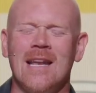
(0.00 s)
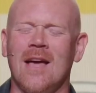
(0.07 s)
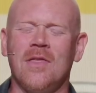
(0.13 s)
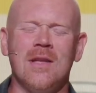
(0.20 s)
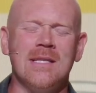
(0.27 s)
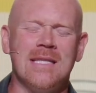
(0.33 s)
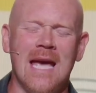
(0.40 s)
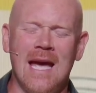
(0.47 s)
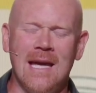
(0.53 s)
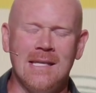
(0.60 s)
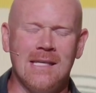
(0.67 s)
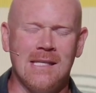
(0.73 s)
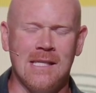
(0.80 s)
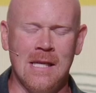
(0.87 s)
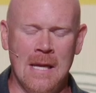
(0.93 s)
nothing
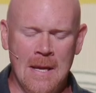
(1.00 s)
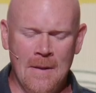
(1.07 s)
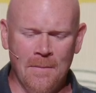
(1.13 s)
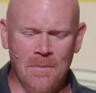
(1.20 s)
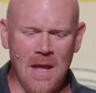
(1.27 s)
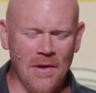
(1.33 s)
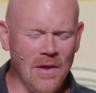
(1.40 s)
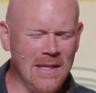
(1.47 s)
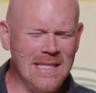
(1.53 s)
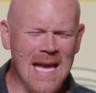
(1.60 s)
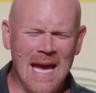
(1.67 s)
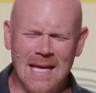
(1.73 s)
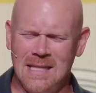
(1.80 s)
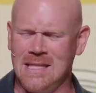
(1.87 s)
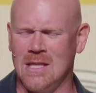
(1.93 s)
tests, nothing
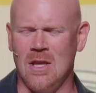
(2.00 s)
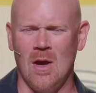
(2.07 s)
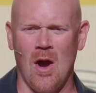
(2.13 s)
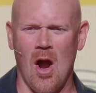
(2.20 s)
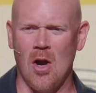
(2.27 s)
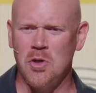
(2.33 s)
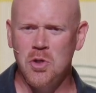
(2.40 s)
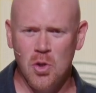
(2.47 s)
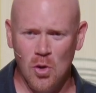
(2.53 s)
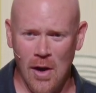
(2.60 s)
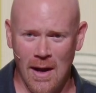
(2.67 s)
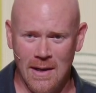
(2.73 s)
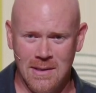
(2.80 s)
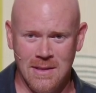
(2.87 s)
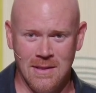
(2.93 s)
tests our
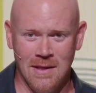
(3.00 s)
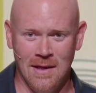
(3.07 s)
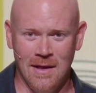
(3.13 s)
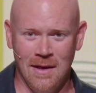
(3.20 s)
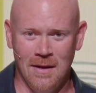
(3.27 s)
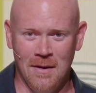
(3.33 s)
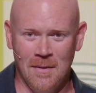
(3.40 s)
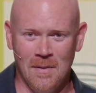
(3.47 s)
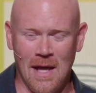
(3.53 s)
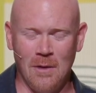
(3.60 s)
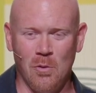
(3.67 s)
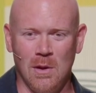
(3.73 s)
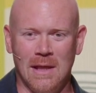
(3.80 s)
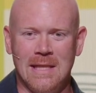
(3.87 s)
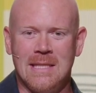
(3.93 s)
trust
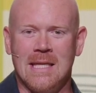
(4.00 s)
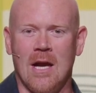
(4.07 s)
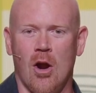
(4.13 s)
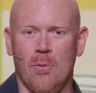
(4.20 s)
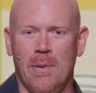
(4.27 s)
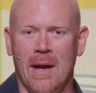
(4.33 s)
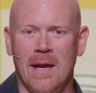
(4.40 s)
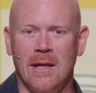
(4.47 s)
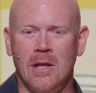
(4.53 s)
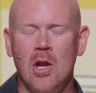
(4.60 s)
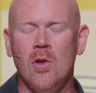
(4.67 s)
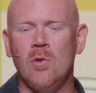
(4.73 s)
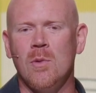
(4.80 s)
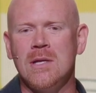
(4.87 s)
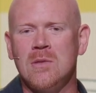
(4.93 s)
like releasing our pain. You
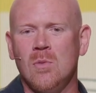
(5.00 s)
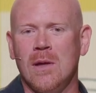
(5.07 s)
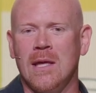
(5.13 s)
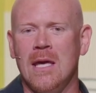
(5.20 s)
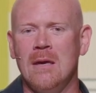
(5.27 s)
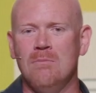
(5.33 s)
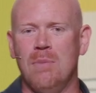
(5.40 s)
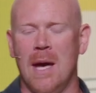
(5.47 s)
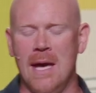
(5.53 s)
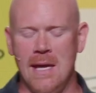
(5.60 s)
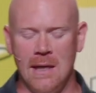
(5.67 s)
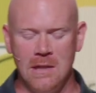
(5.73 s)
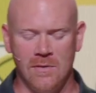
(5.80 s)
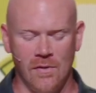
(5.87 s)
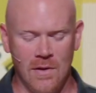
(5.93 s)
know, the reason we keep
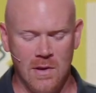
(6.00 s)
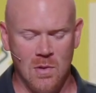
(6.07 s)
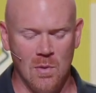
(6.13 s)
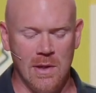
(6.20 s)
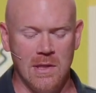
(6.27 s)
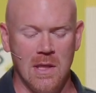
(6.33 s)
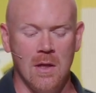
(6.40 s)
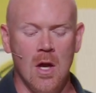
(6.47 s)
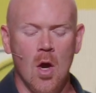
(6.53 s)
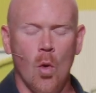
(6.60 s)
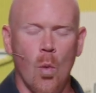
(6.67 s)
pain is for this reason.